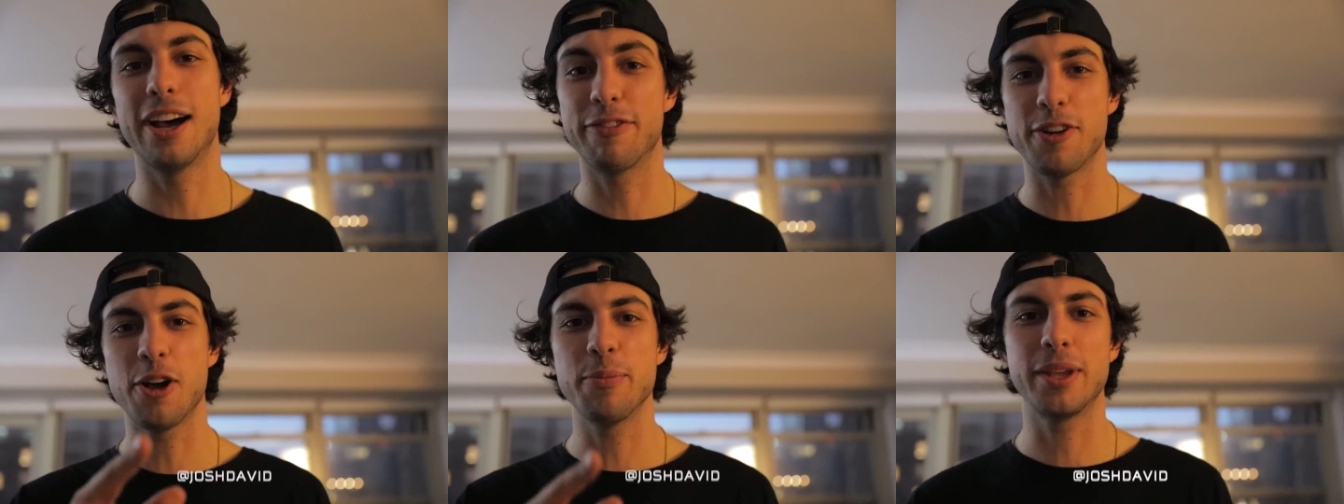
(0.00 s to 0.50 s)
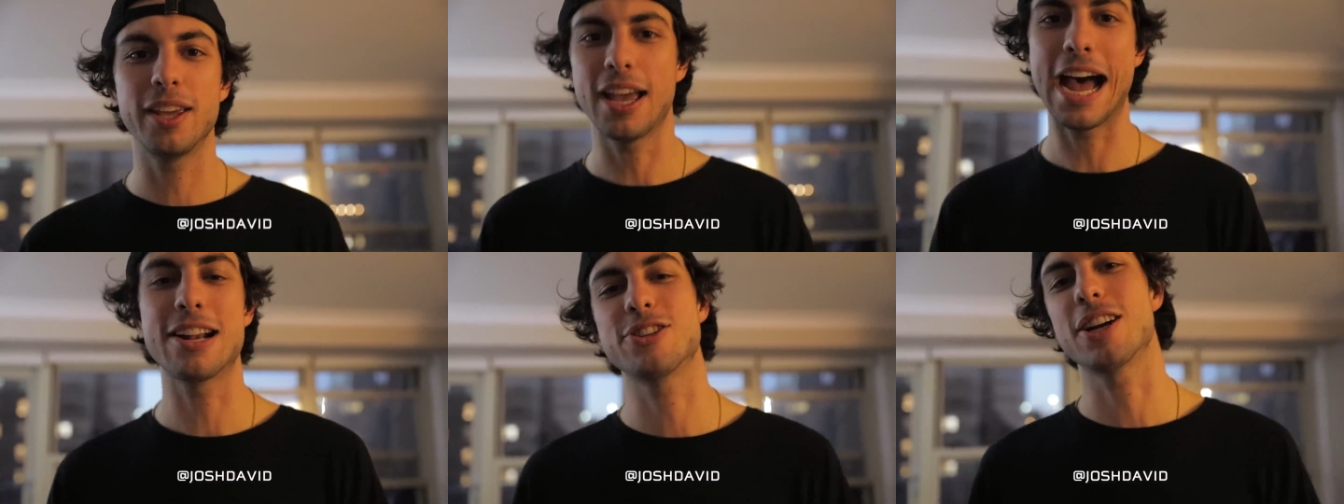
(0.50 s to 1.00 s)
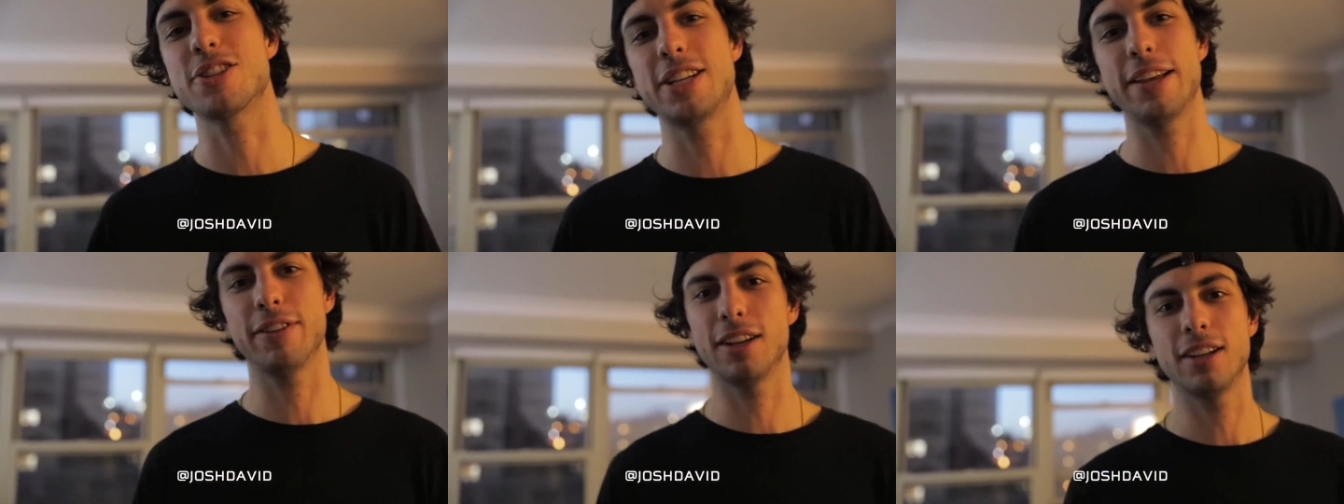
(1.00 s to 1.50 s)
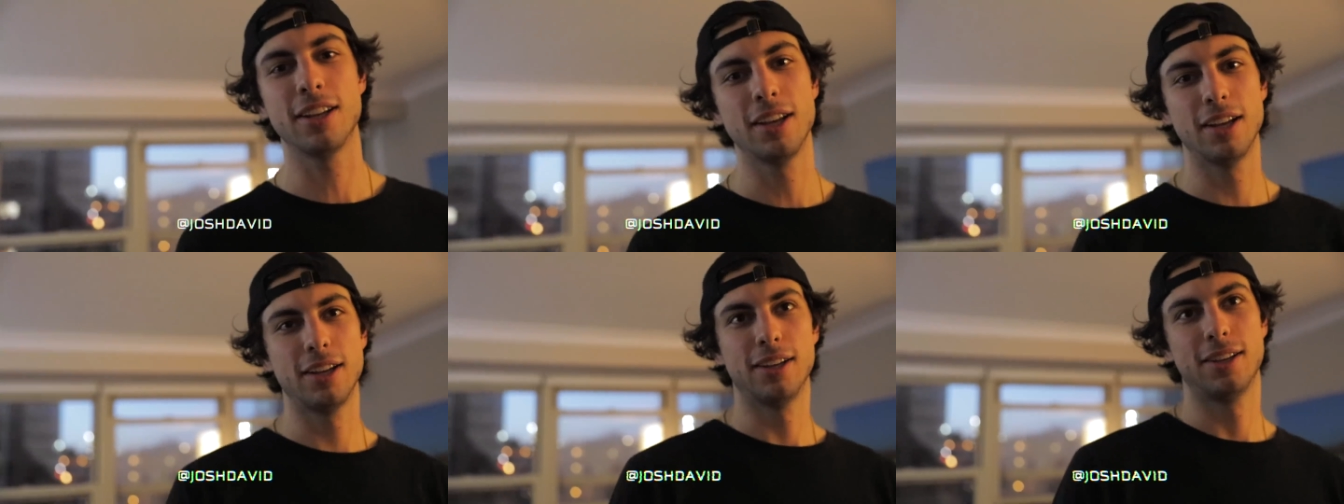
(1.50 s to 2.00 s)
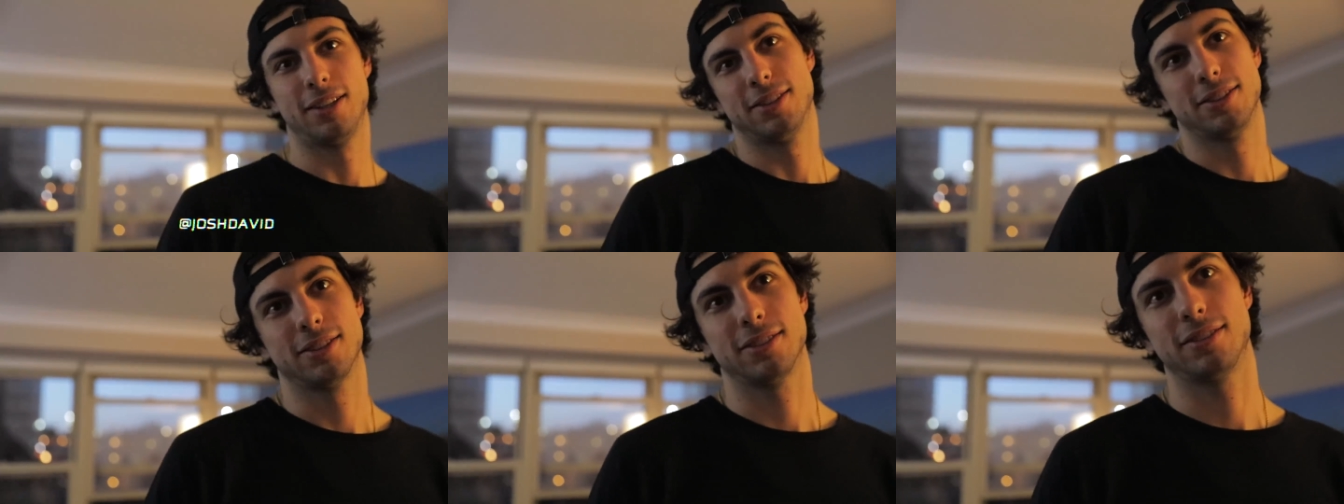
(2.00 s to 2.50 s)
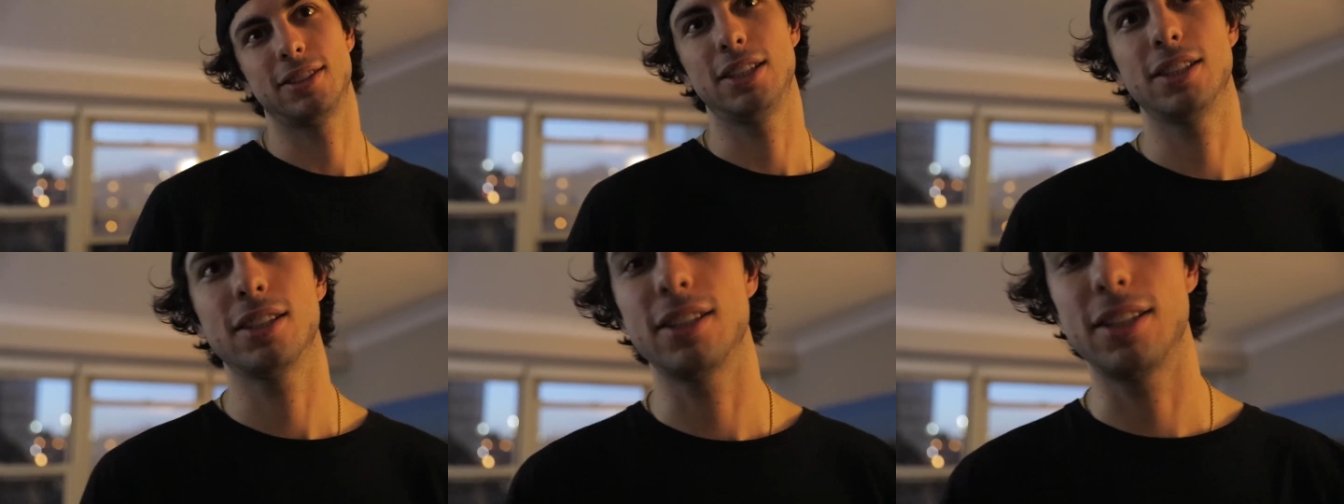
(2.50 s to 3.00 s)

Follow me at Josh David. See you